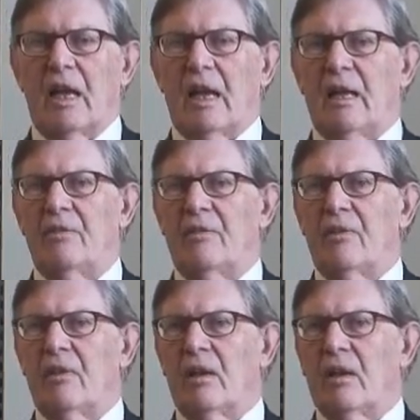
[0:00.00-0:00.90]

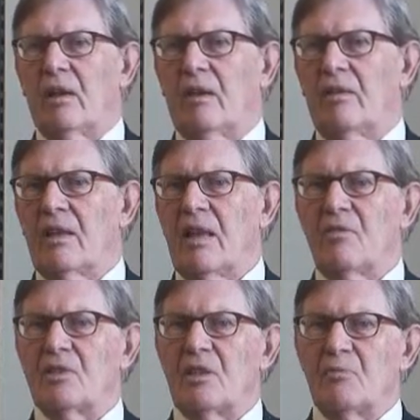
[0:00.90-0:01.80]
and there
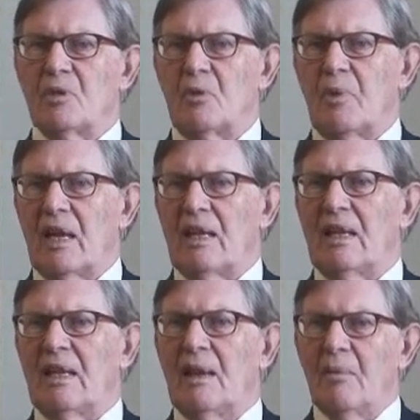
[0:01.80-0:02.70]
never seems to be
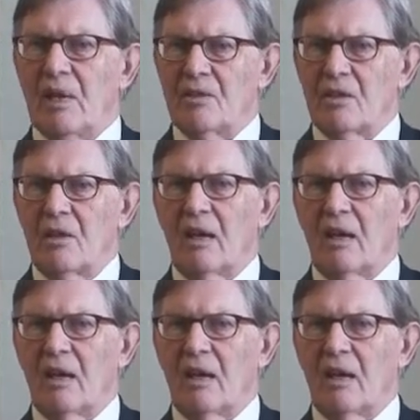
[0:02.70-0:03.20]
any limit